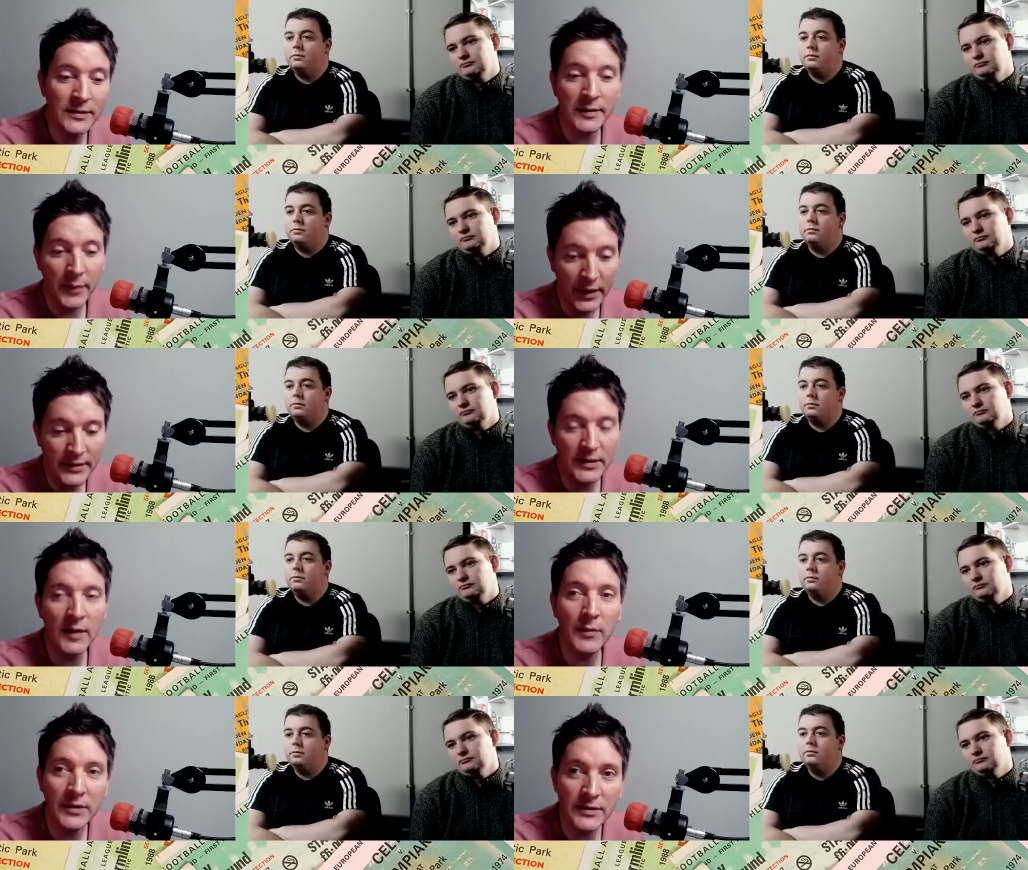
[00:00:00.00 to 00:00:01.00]
Speaker 1: the biggest game
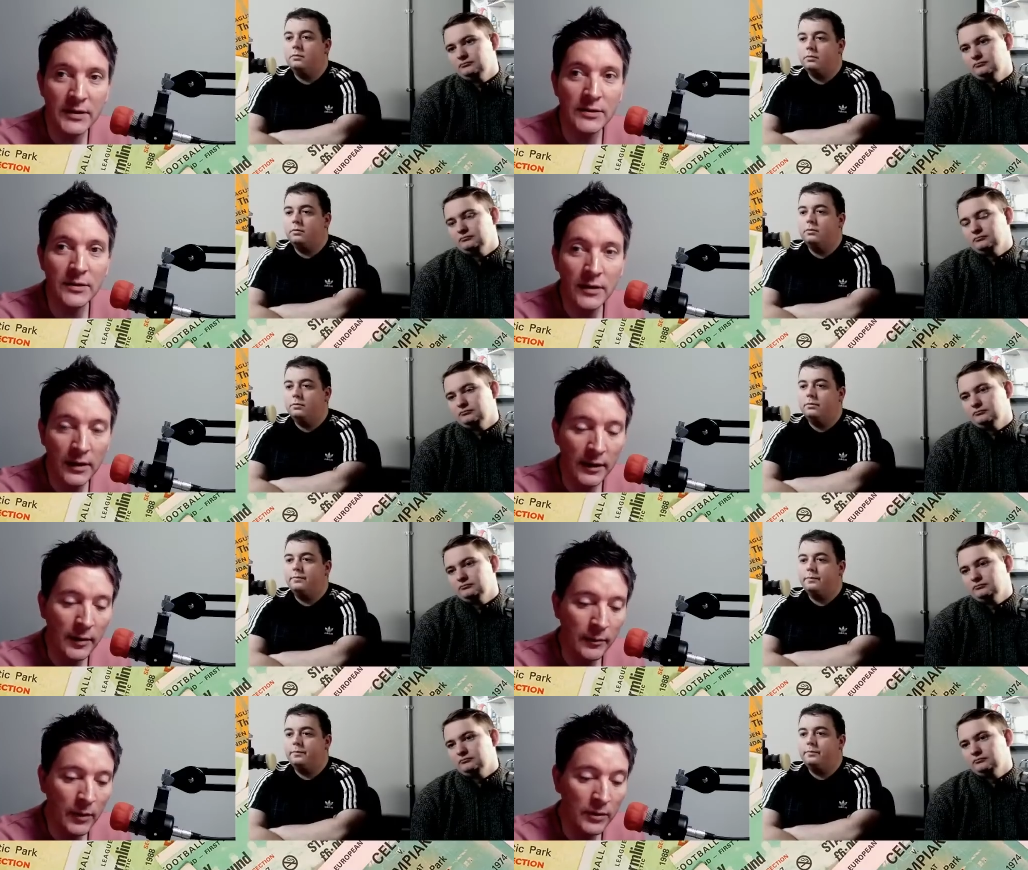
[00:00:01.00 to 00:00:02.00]
of the season, uh,
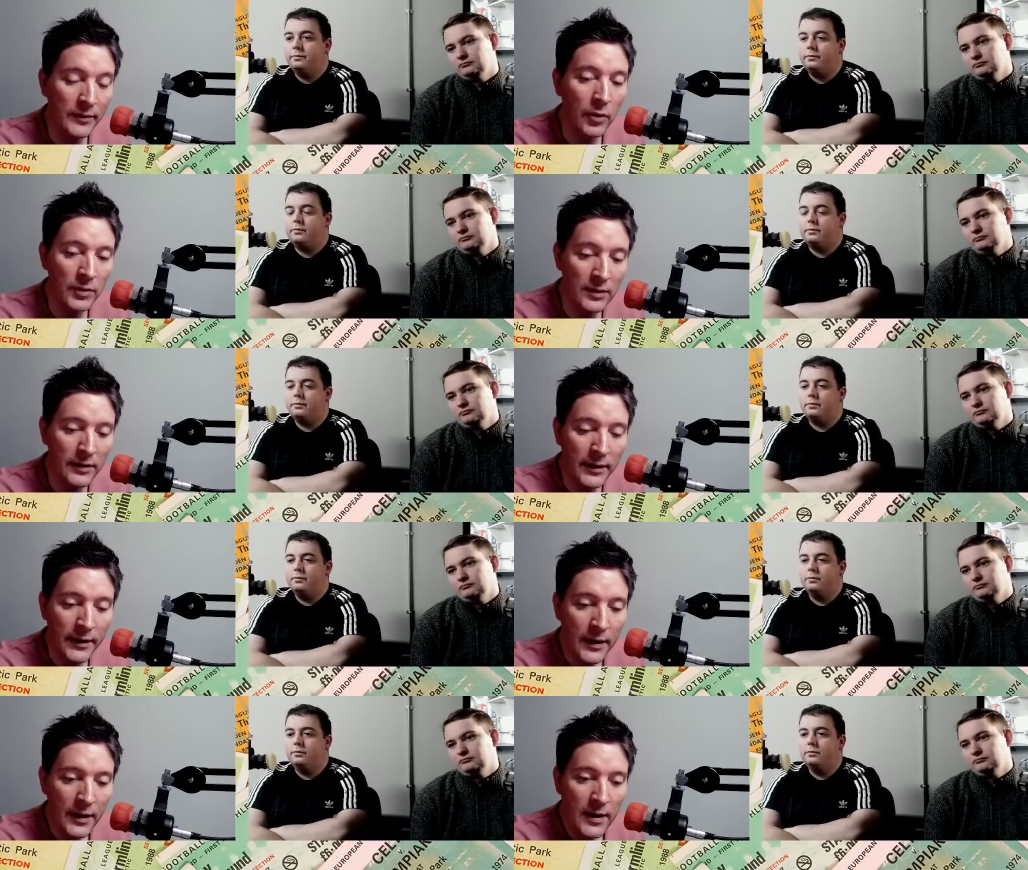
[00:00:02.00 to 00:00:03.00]
undoubtedly.
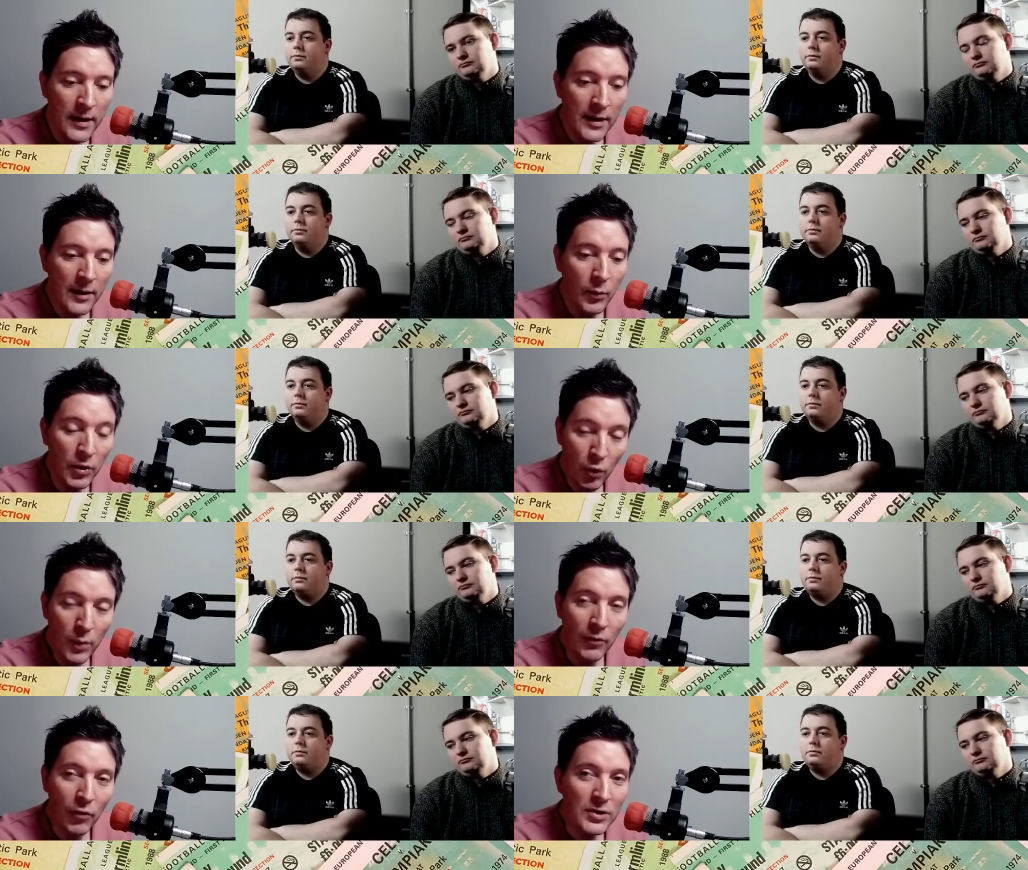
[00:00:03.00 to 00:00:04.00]
We know
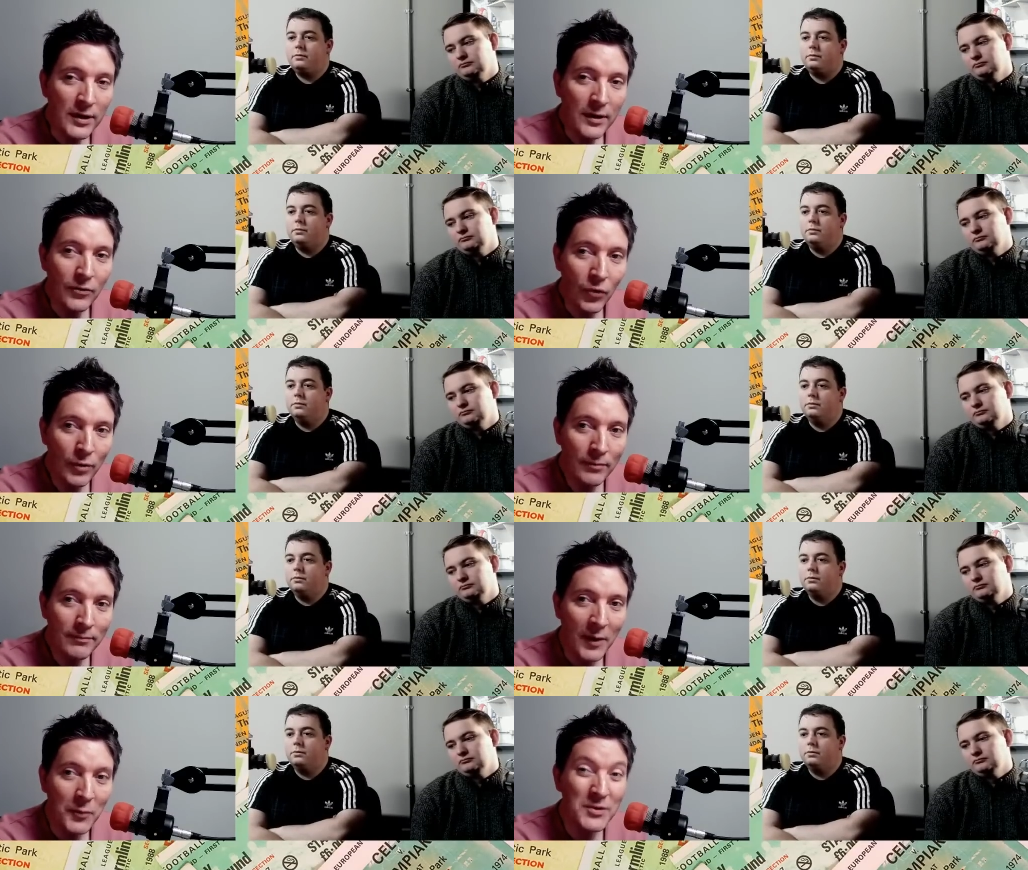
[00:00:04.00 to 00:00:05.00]
what Roger can do.
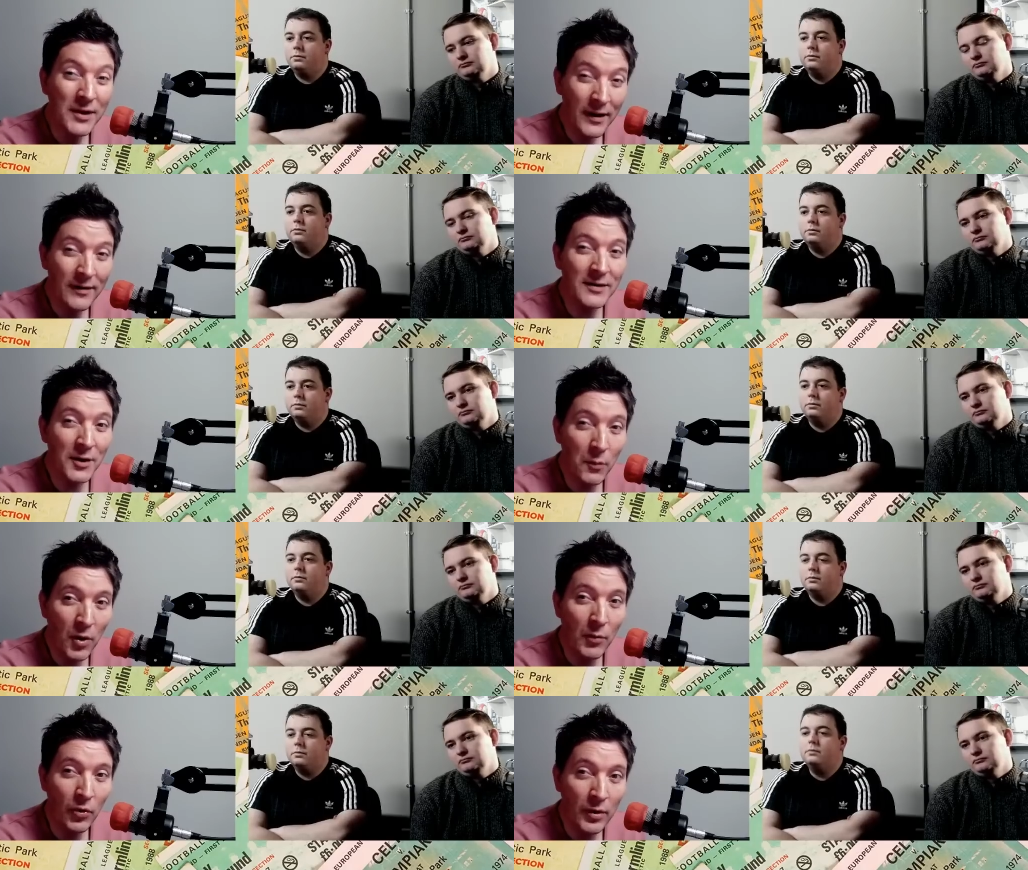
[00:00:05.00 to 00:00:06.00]
It was great to see him
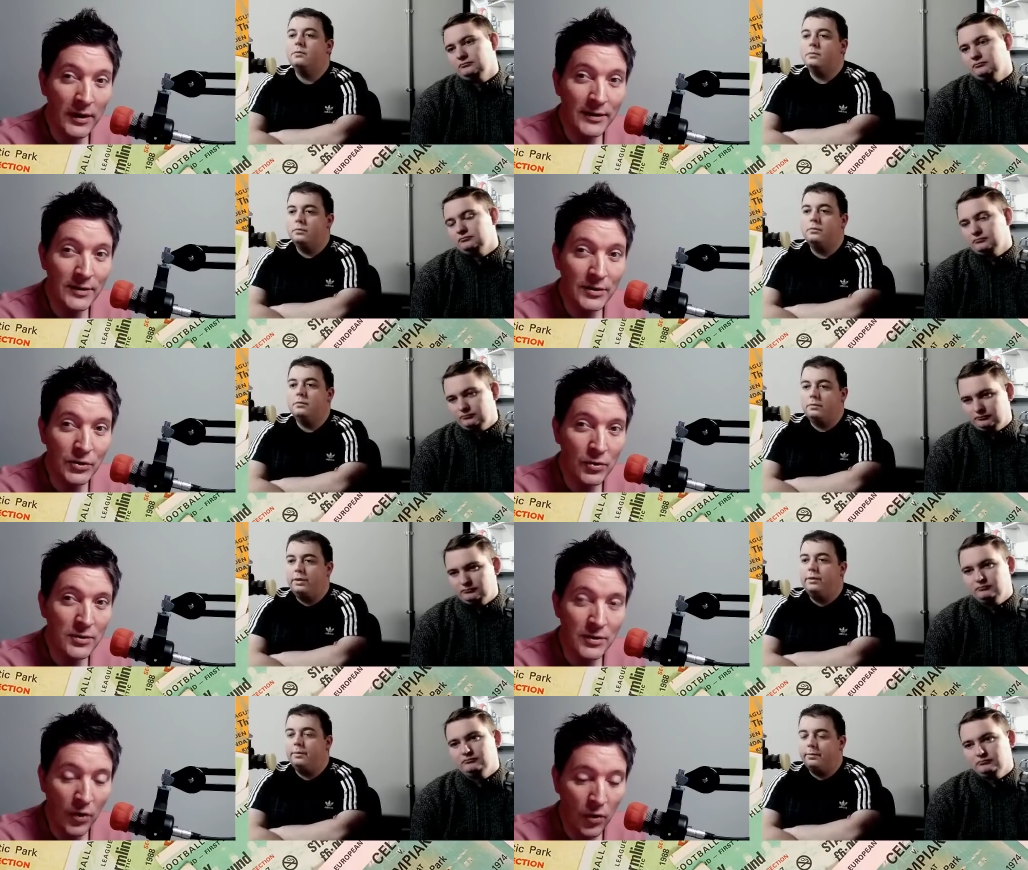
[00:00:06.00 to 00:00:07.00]
coming on against St
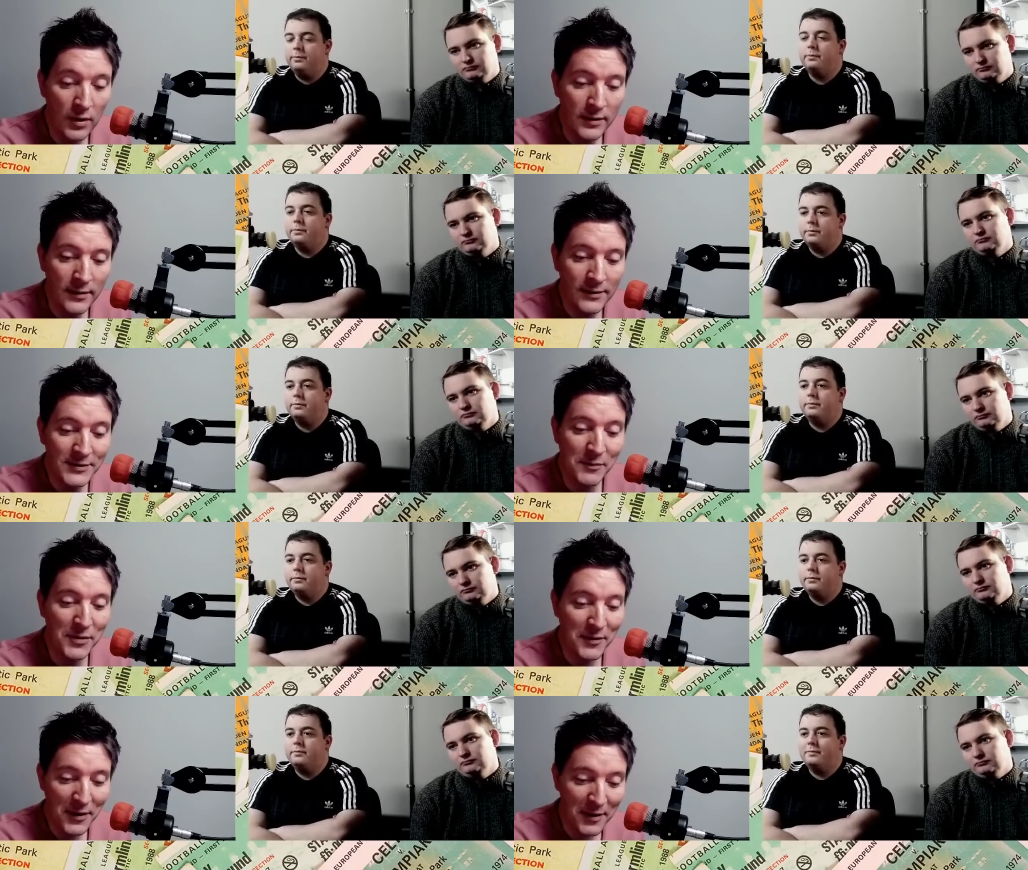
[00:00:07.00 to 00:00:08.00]
Johnstone, calling
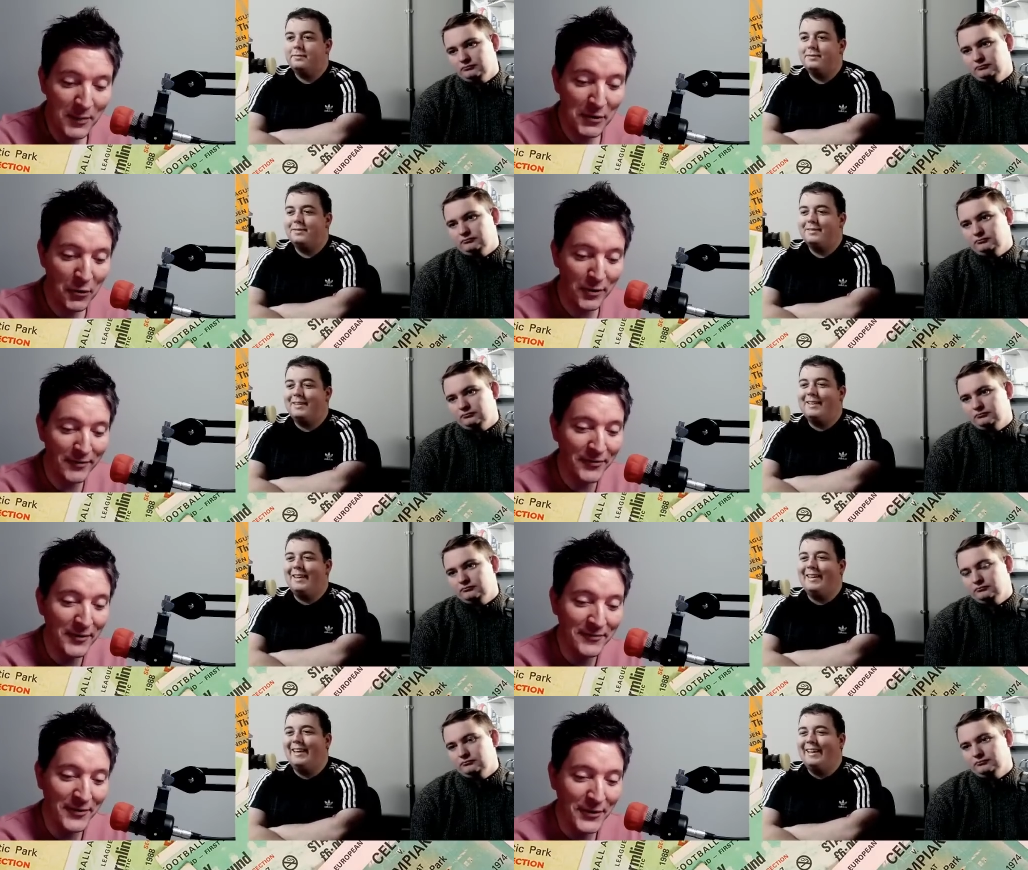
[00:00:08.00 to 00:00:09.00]
something that I'd been calling for for